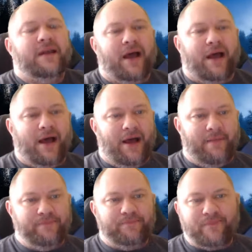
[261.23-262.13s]

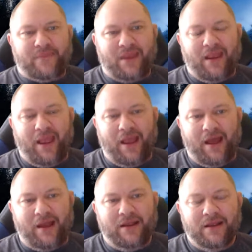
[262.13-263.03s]
Um,
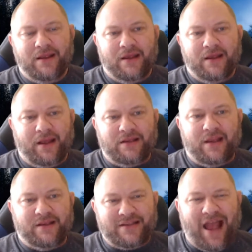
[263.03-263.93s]
and
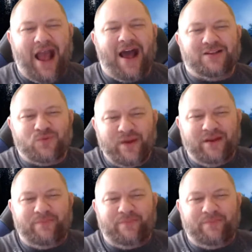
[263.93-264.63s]
it's as we